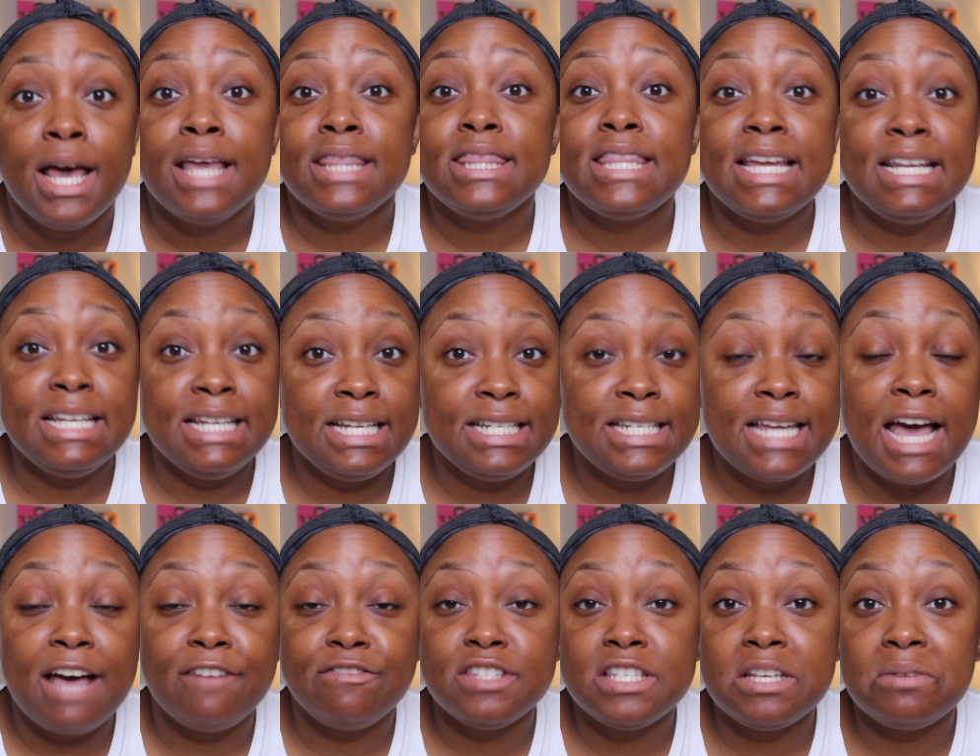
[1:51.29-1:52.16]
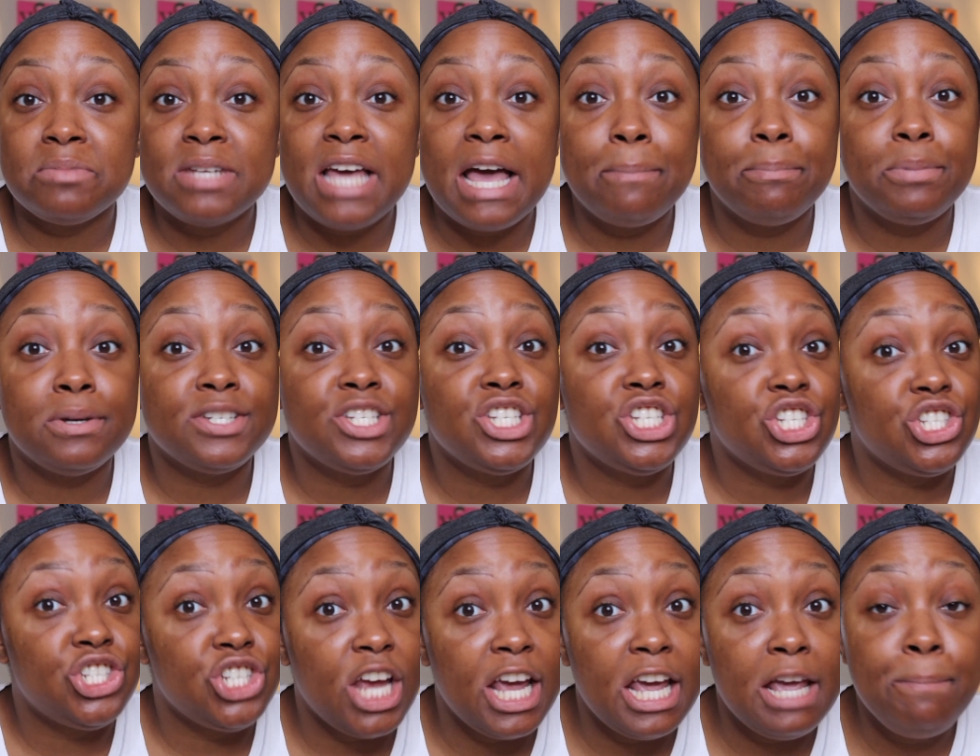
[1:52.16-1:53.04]
They need to have some type of
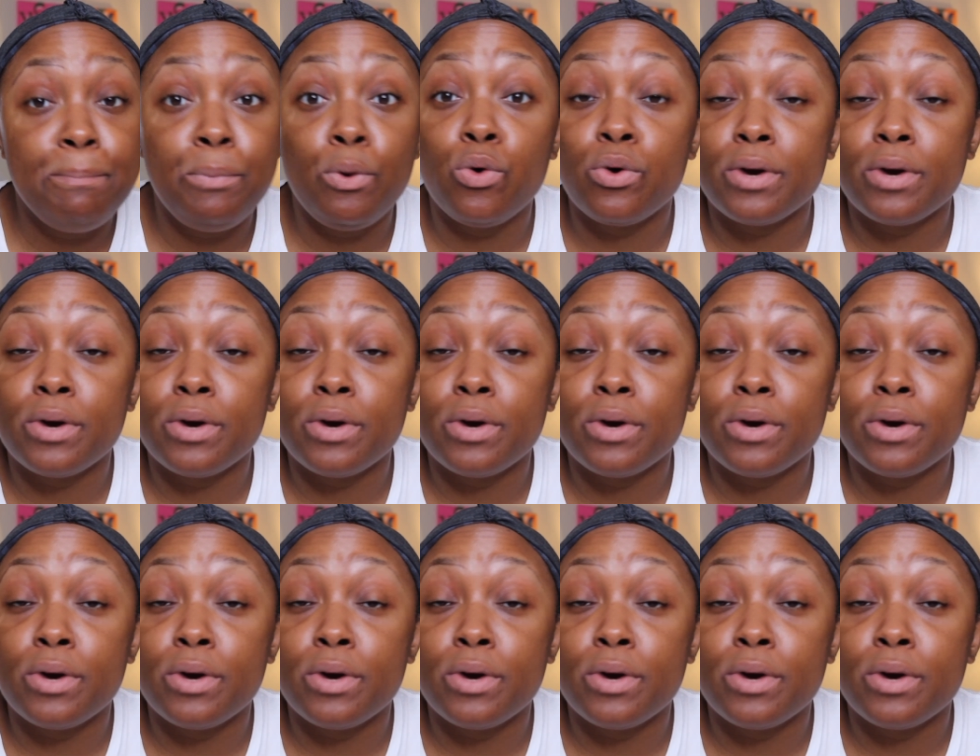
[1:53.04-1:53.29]
shape